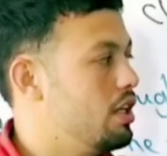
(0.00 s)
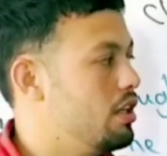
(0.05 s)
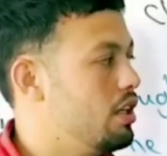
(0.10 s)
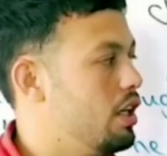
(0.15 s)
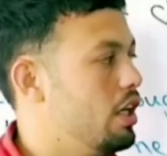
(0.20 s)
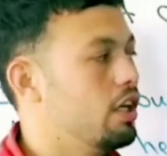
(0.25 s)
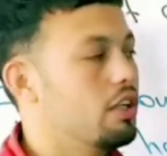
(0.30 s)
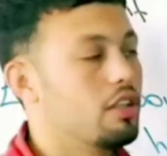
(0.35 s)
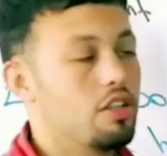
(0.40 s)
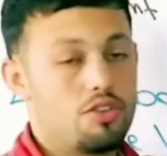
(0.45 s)

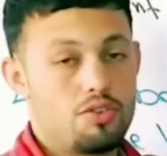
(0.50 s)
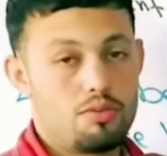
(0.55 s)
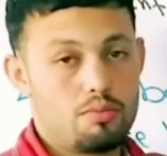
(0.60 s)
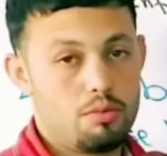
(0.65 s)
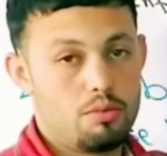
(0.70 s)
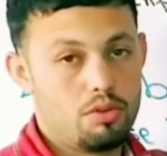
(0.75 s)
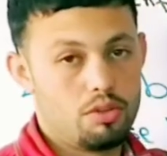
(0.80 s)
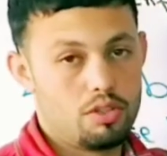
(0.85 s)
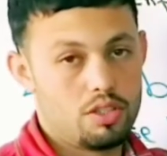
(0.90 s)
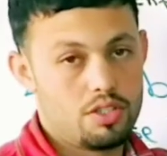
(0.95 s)
English
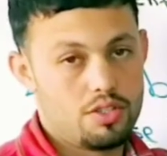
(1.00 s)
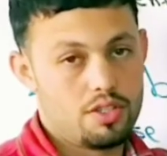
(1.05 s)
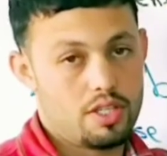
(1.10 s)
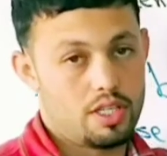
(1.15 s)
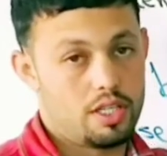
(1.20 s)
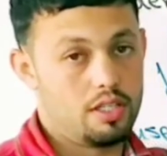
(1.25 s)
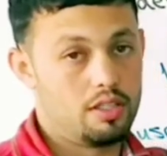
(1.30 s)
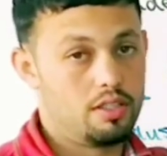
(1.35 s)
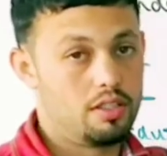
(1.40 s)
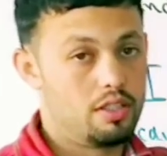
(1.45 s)
book. This is
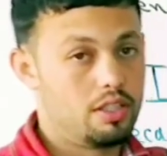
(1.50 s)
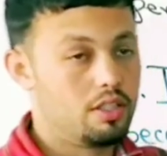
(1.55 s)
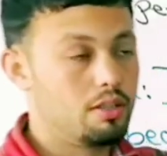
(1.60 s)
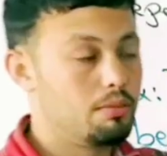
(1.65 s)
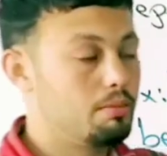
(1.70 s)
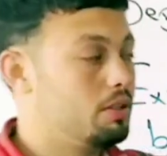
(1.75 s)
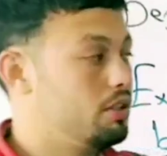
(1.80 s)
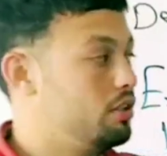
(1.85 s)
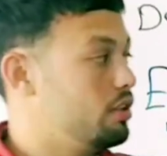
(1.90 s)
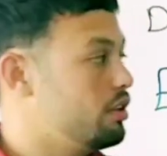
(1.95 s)
another
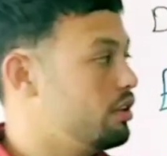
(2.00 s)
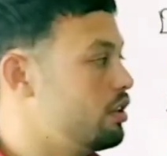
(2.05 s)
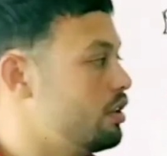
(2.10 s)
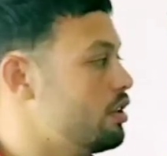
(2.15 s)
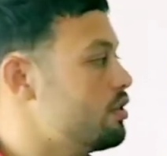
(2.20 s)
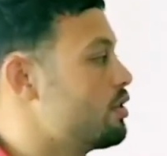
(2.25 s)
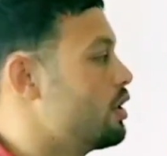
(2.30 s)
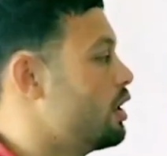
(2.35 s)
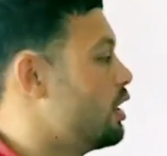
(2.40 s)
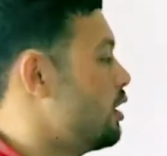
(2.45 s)
independent
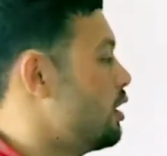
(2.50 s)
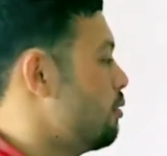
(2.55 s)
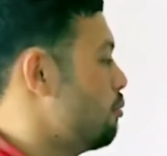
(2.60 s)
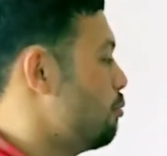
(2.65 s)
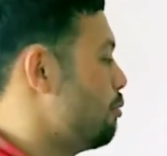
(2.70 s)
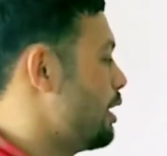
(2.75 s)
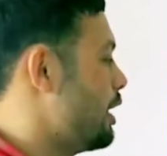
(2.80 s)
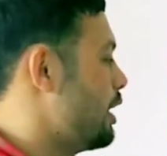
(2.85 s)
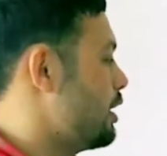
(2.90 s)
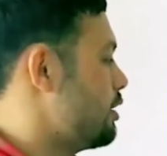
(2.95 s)
clause.
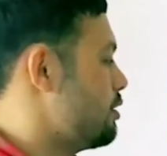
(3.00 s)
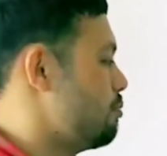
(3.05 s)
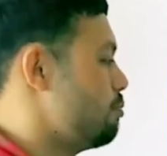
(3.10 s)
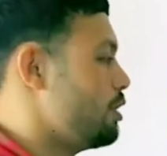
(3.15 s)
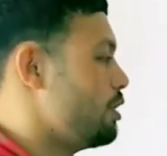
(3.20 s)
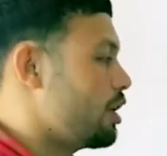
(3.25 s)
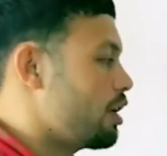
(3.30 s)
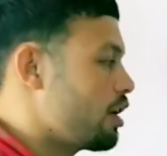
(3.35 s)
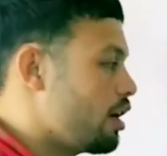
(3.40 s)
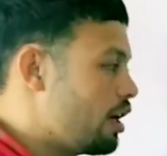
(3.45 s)
But
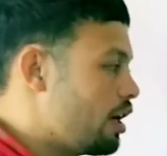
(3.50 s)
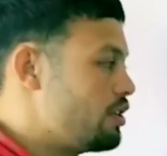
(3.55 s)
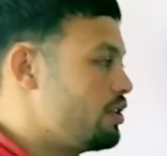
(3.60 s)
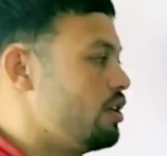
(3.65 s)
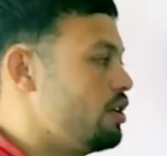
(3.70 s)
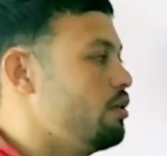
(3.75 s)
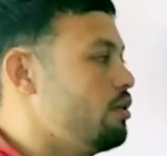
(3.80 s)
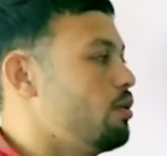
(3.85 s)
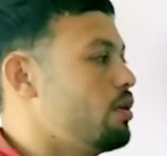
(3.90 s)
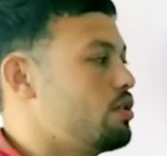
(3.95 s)
because
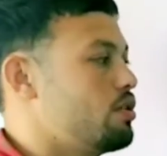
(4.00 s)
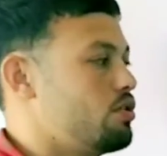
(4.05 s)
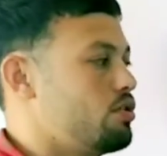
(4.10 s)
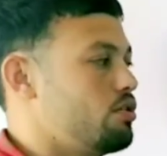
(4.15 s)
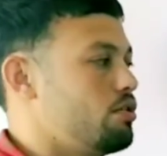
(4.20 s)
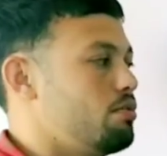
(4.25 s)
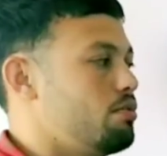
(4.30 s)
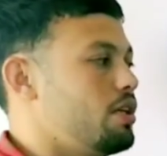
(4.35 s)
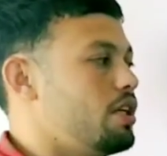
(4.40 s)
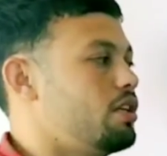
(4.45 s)
he wants
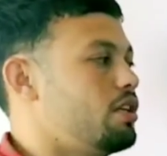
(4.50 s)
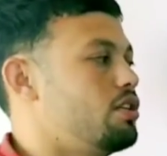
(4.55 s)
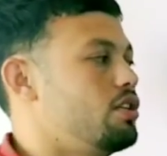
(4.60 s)
to be a